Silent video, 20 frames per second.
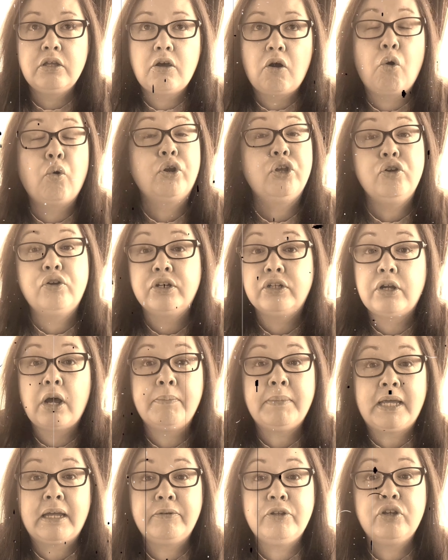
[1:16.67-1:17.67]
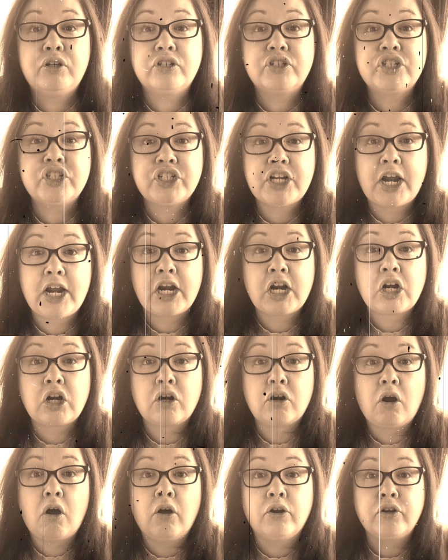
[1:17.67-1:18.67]
or you can, I mean, you can
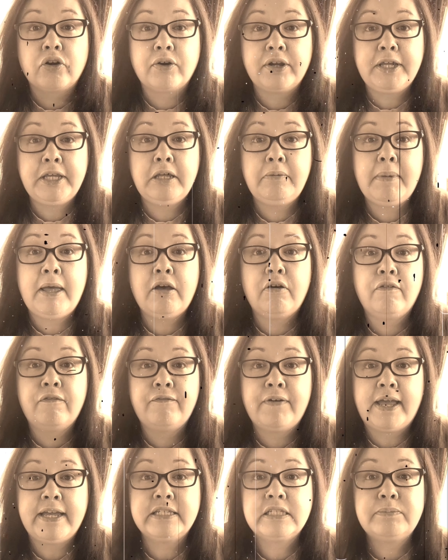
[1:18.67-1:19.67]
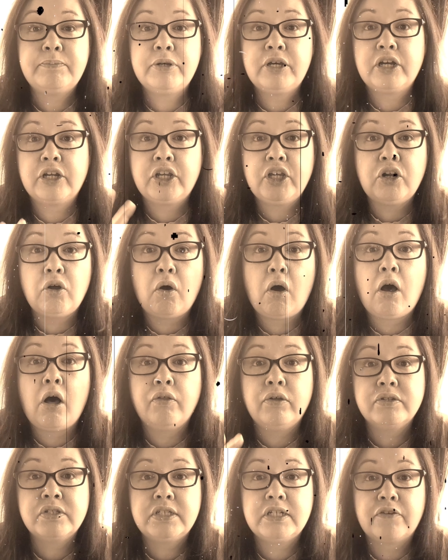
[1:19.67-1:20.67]
share on your email, Facebook, you know, all
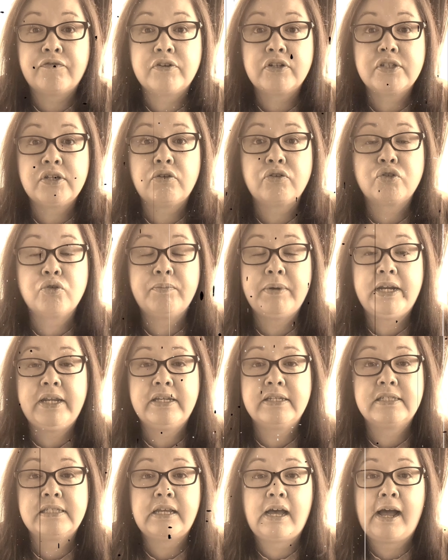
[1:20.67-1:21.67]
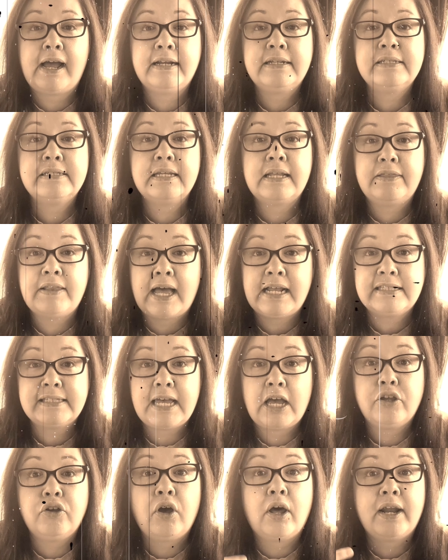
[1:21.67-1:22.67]
those different social media sites, and that's
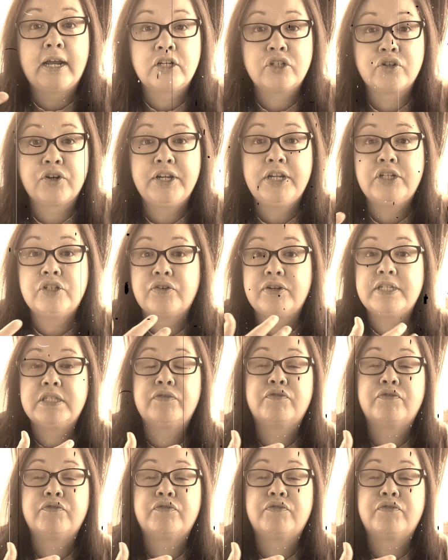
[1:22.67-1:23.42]
how you got extra entries.